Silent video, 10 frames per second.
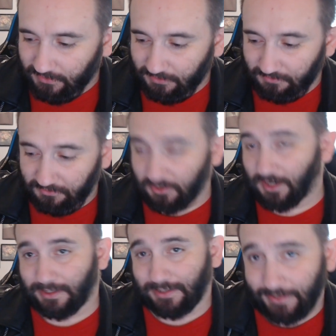they're not going to
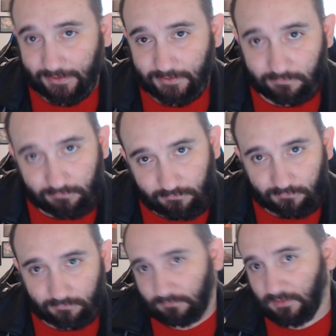connect,
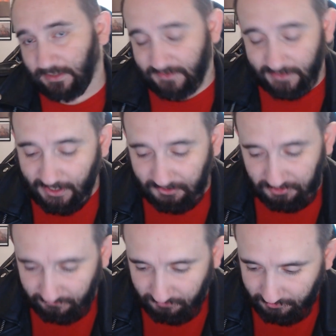unless they counter it, of
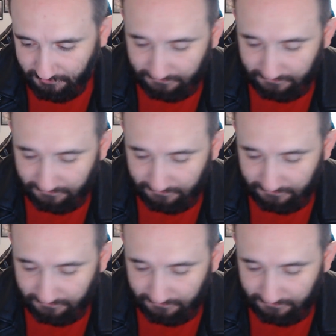course.